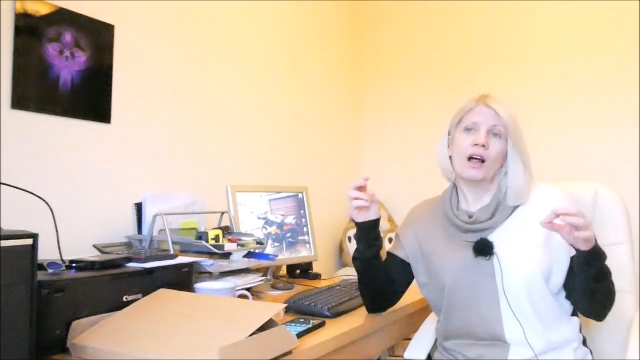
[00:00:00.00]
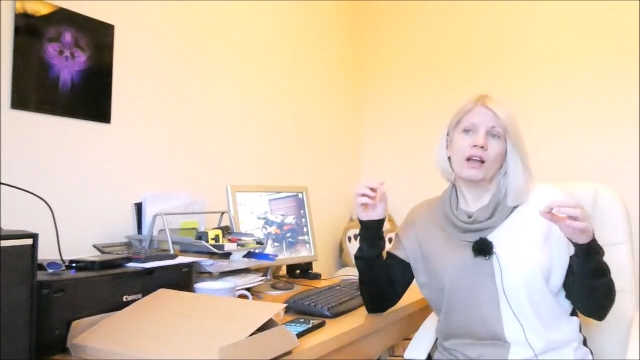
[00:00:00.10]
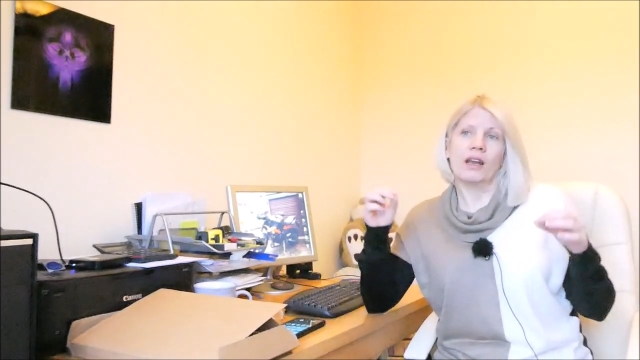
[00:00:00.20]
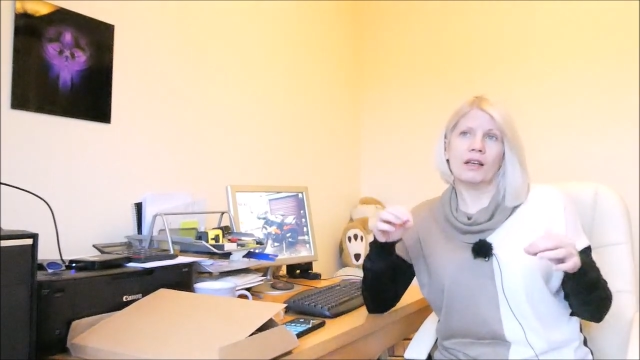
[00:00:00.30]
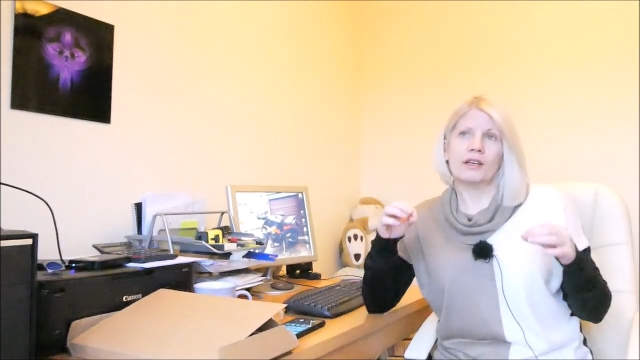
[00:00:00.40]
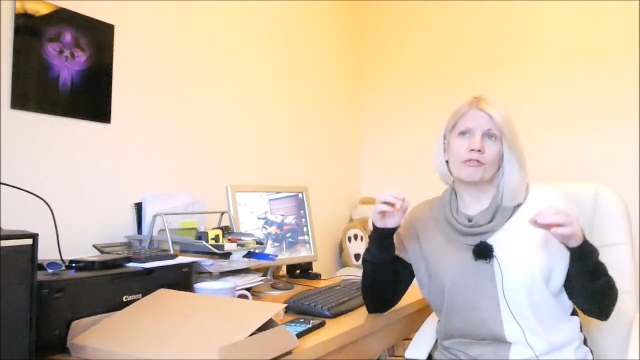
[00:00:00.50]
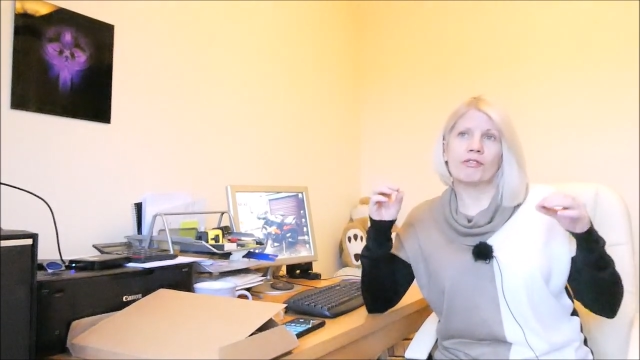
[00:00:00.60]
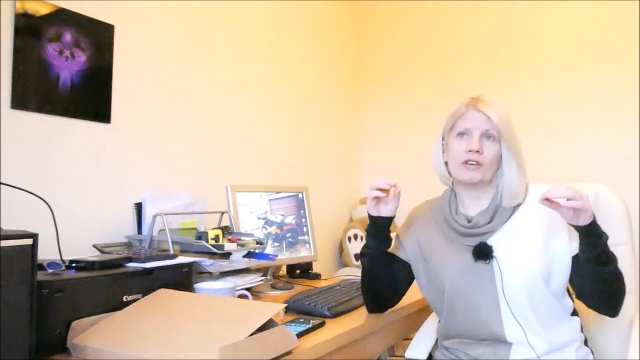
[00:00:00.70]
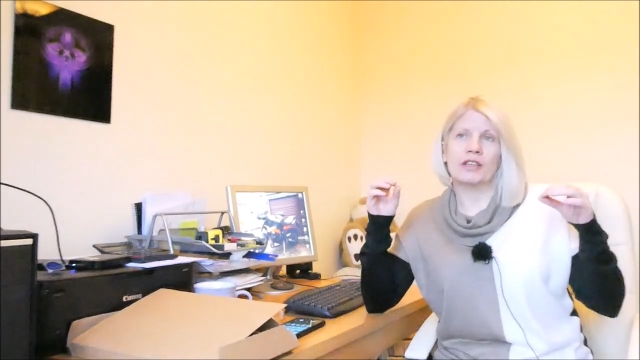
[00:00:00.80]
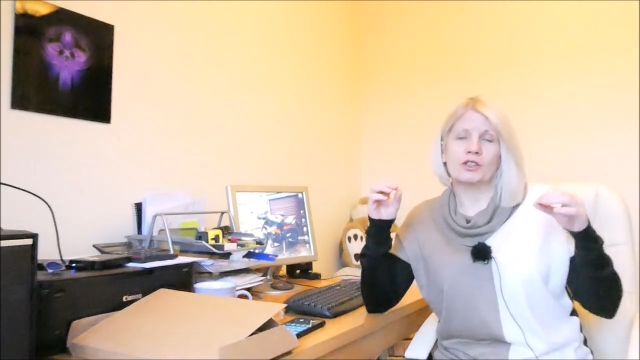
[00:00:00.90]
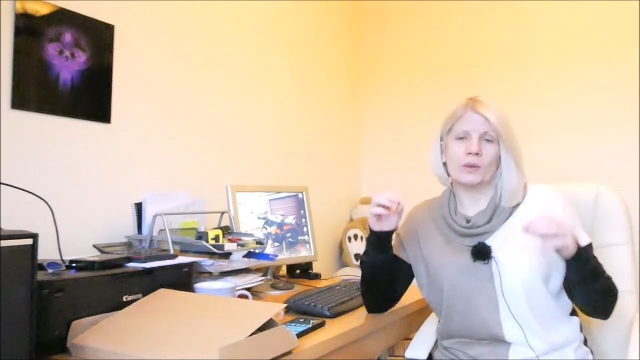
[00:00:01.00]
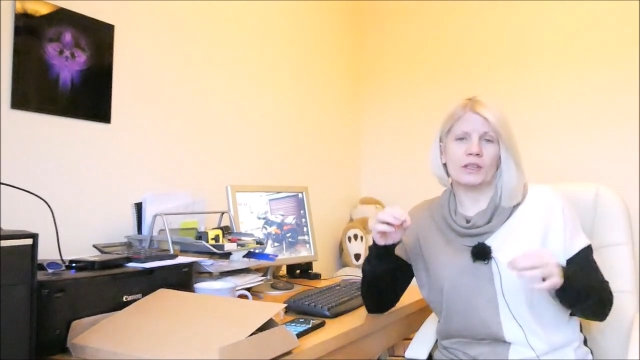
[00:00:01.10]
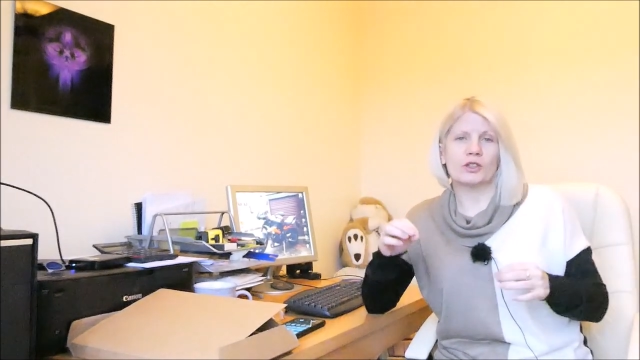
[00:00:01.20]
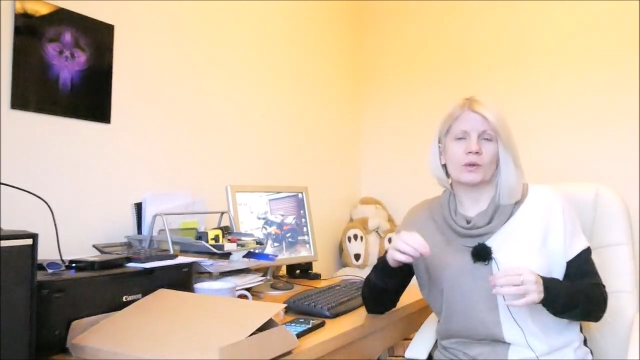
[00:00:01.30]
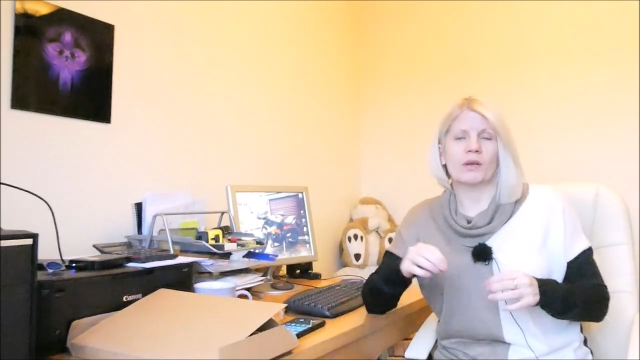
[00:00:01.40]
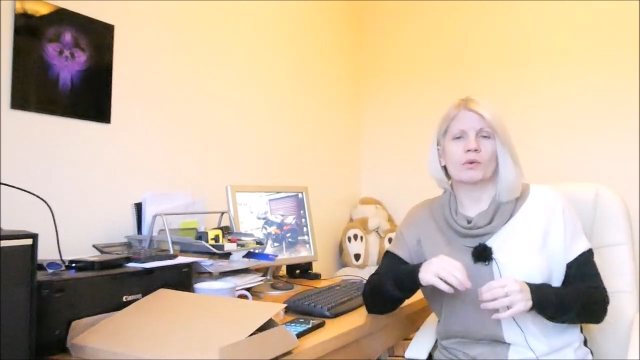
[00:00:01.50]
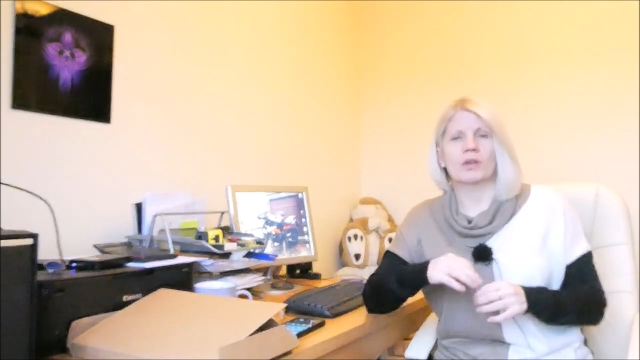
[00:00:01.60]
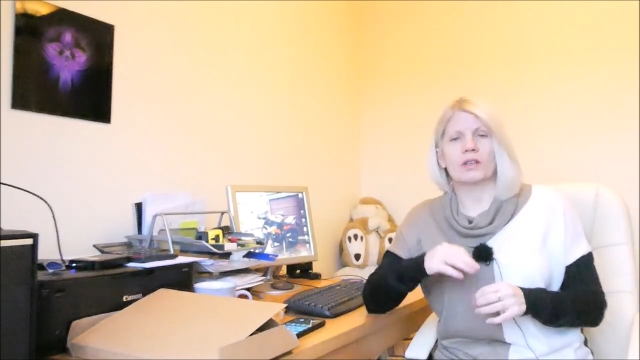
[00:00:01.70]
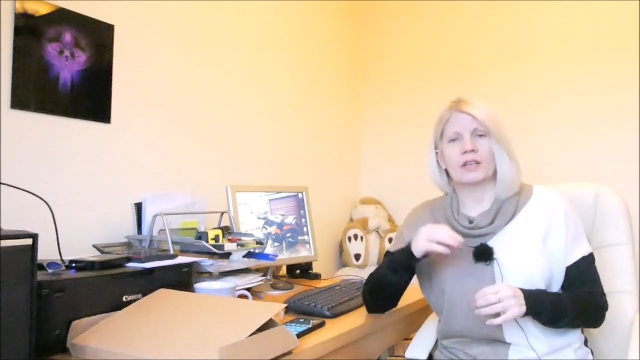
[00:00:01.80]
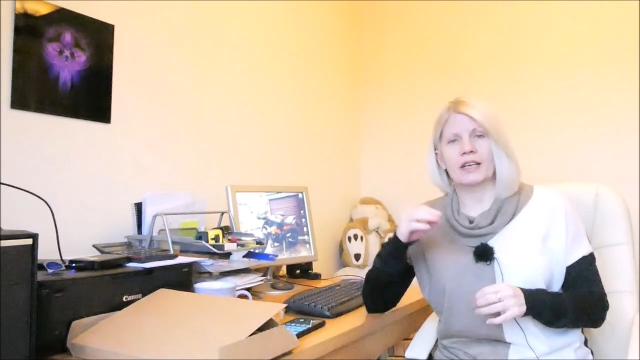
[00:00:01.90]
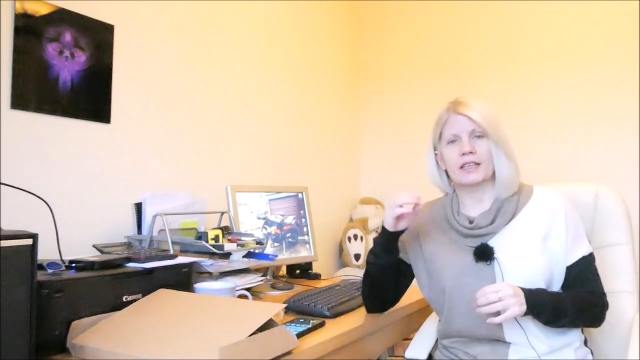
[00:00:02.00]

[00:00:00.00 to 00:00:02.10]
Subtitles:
Life in 2021